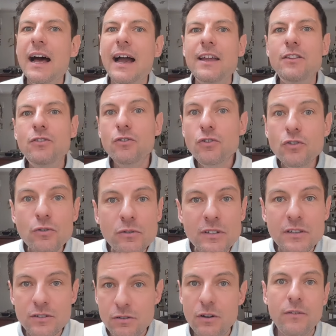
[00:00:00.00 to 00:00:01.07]
I know you
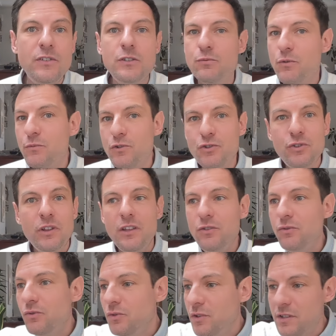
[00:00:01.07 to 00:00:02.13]
deserve this promotion and
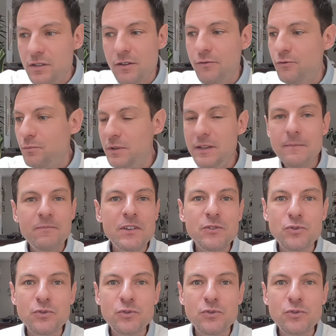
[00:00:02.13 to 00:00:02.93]
you deserve to be